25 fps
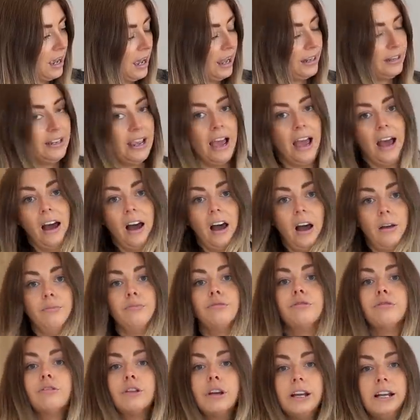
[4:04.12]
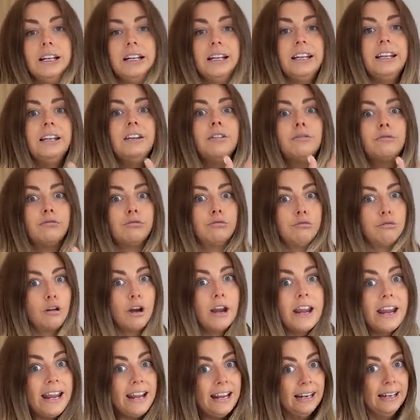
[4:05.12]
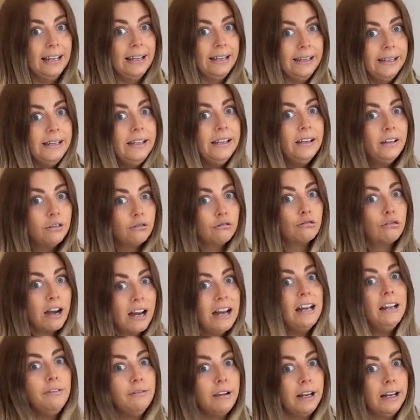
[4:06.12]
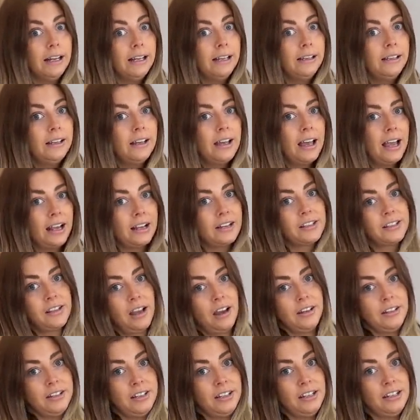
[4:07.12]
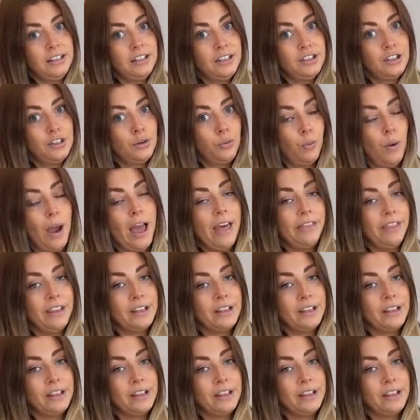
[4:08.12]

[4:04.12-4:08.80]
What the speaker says: And yeah, I'm really, really, really, really excited to wear